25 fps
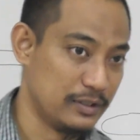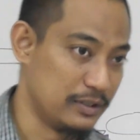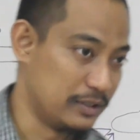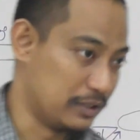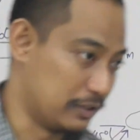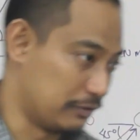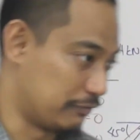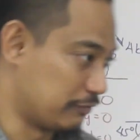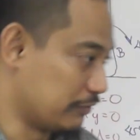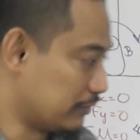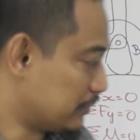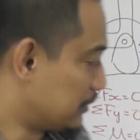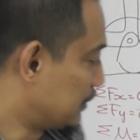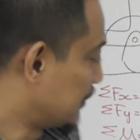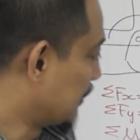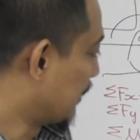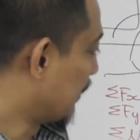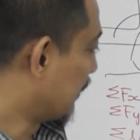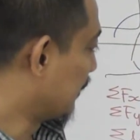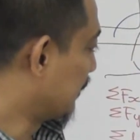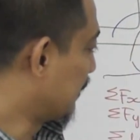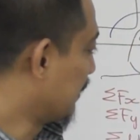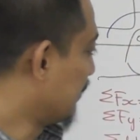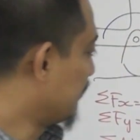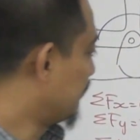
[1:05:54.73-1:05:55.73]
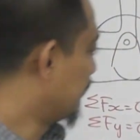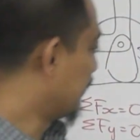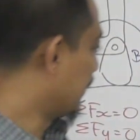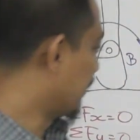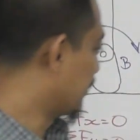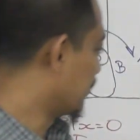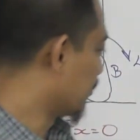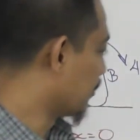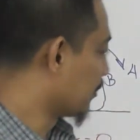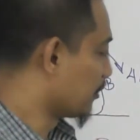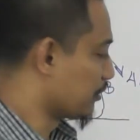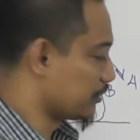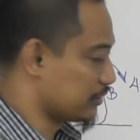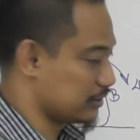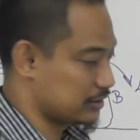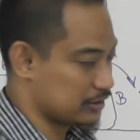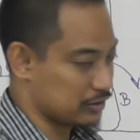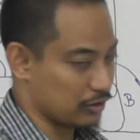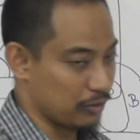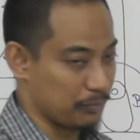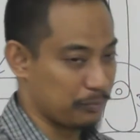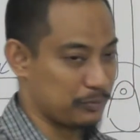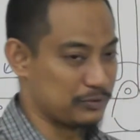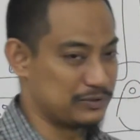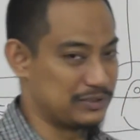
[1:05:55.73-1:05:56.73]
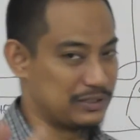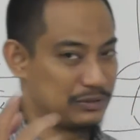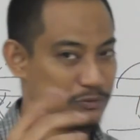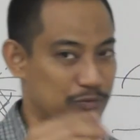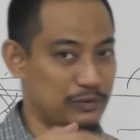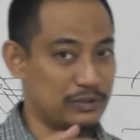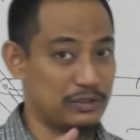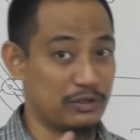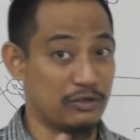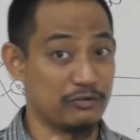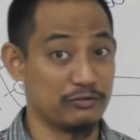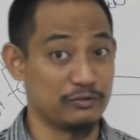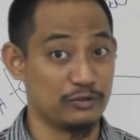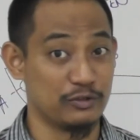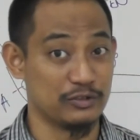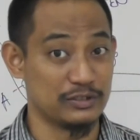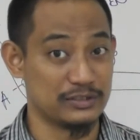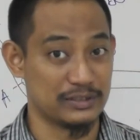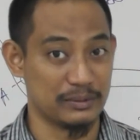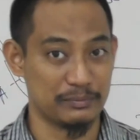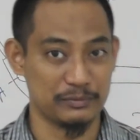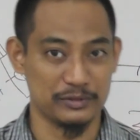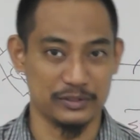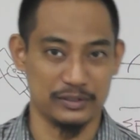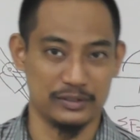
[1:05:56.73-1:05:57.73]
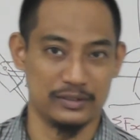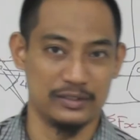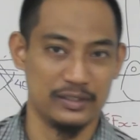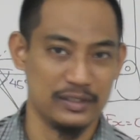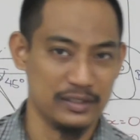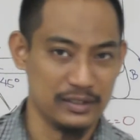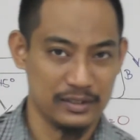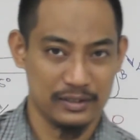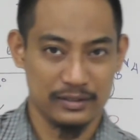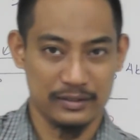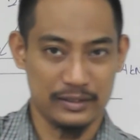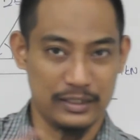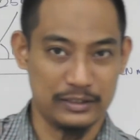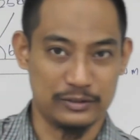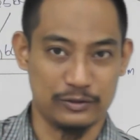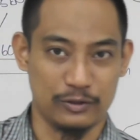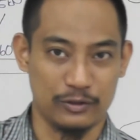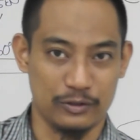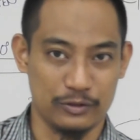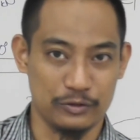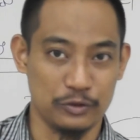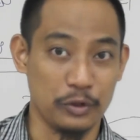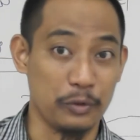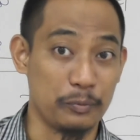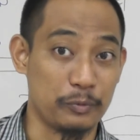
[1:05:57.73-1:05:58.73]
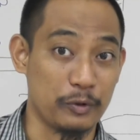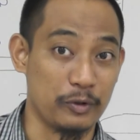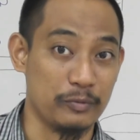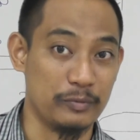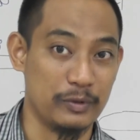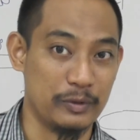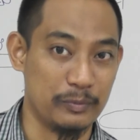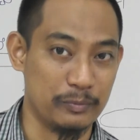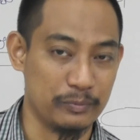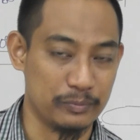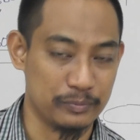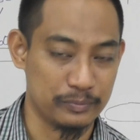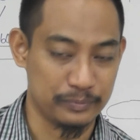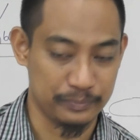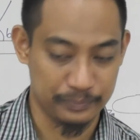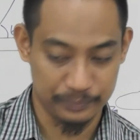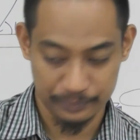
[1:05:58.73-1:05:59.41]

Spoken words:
If it's negative, then oh, it's the opposite way of your assumption. That's all, no problem.